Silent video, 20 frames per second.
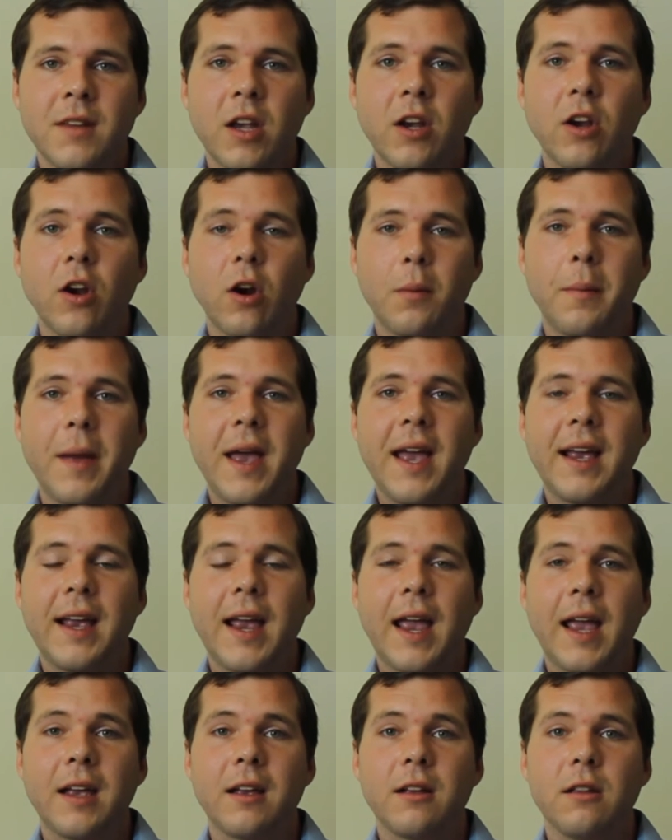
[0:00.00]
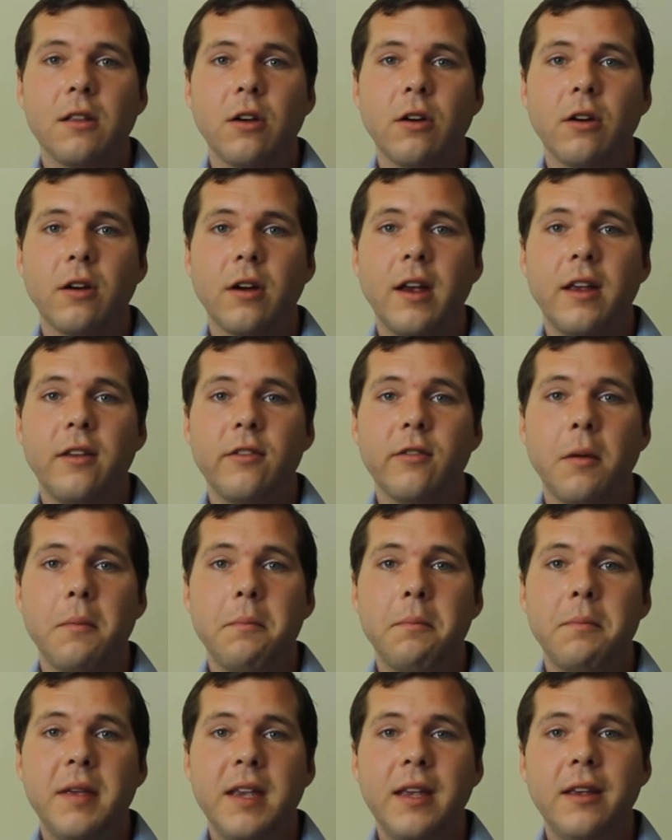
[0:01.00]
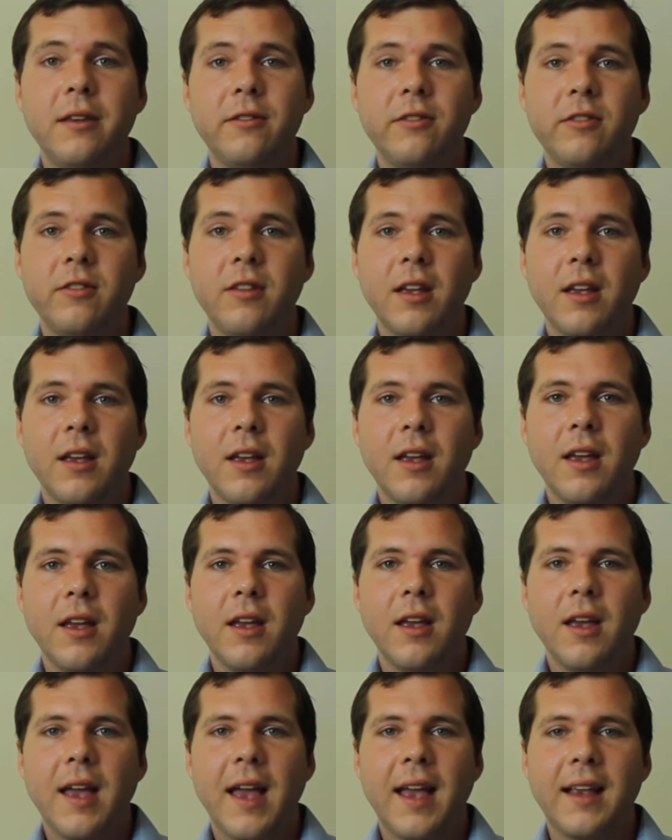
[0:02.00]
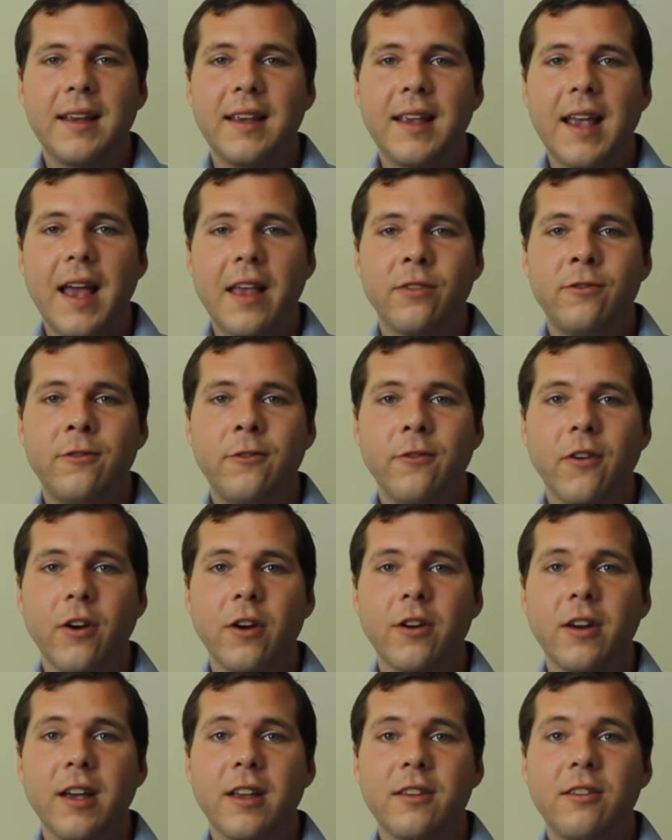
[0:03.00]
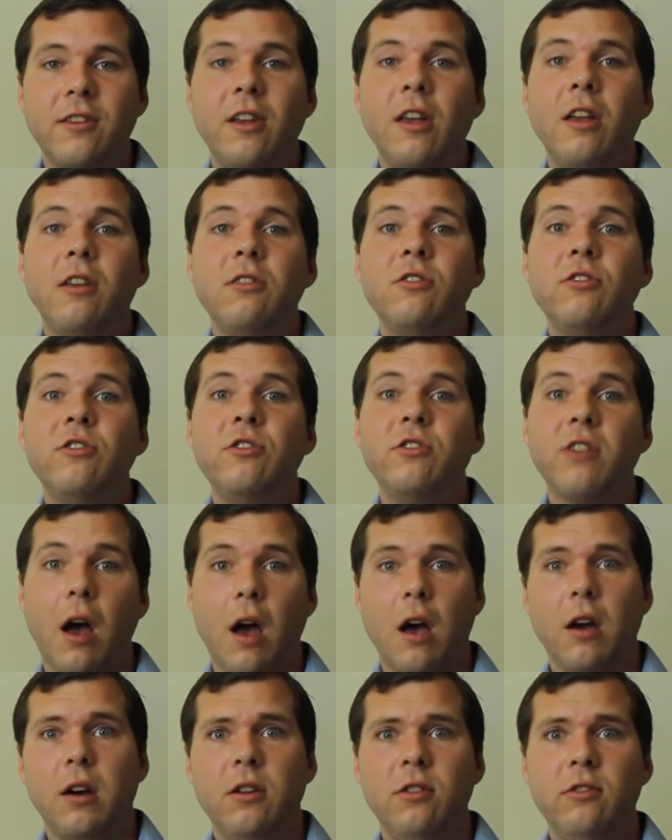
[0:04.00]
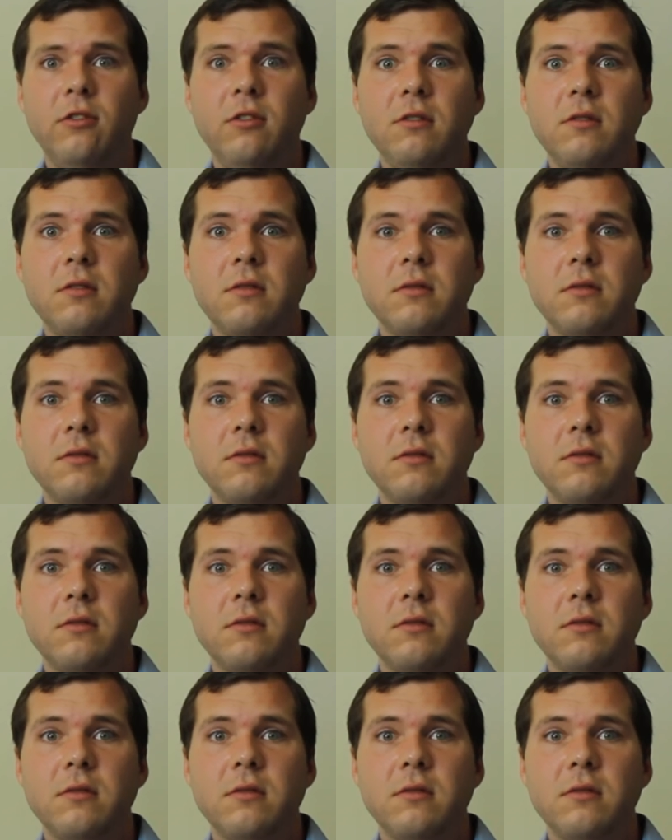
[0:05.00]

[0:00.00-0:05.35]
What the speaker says: Mage-Ring is a beast, and Geth's Verdict sucks.